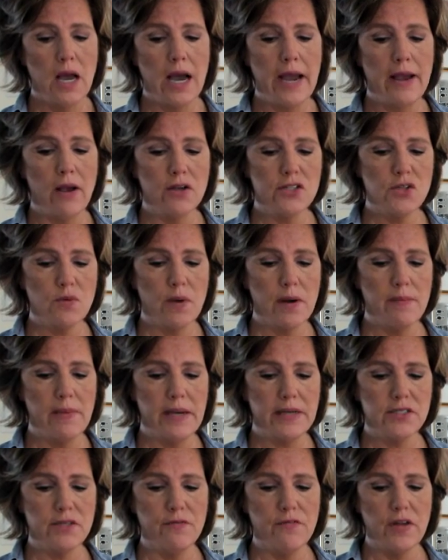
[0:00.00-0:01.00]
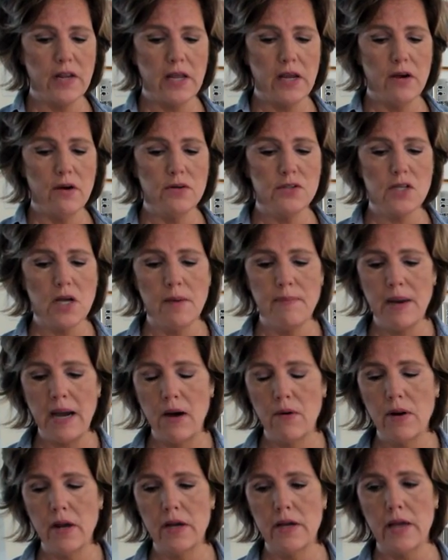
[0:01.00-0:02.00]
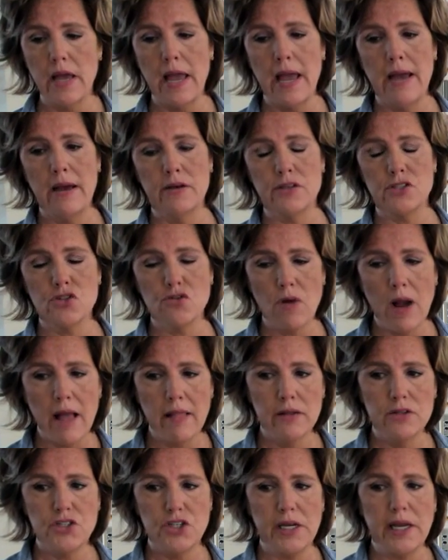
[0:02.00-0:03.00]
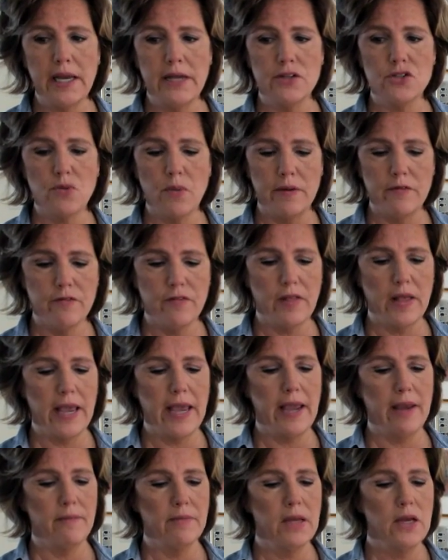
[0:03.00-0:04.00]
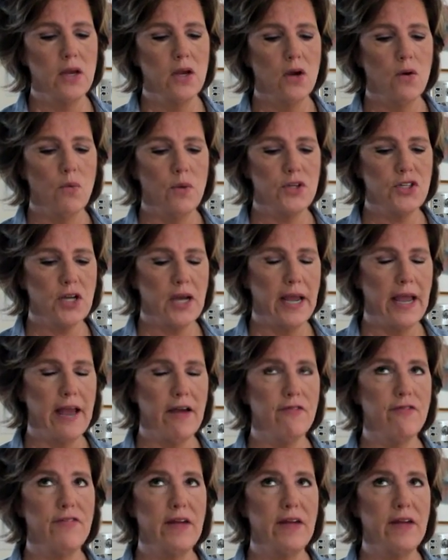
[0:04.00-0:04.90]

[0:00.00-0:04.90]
I also want to make some videos about astrology and Twin Flame, which I have